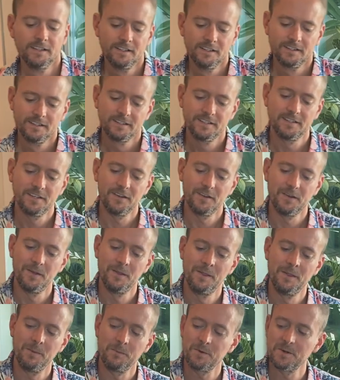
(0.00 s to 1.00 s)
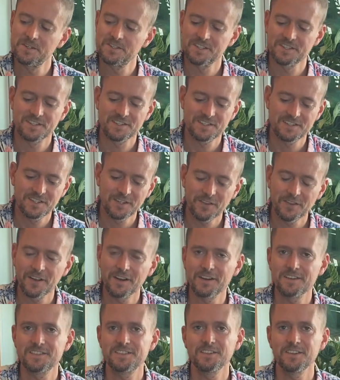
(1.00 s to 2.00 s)
So the merchant's still there,
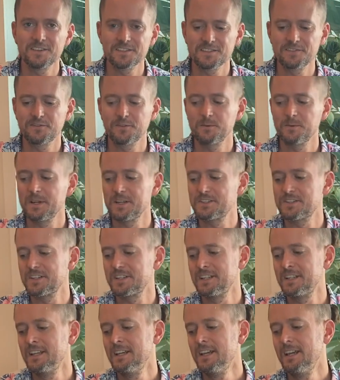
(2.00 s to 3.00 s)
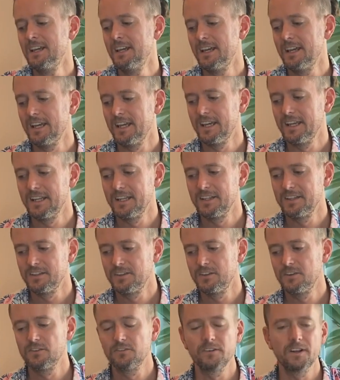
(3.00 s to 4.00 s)
still has information, and
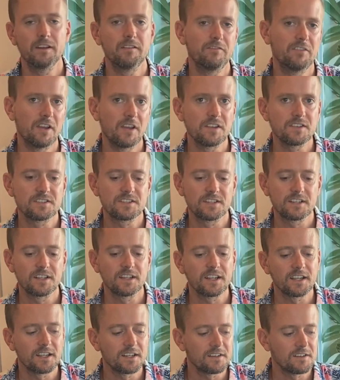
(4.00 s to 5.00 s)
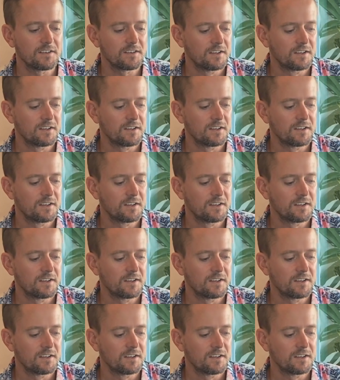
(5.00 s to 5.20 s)
you're red-faced, and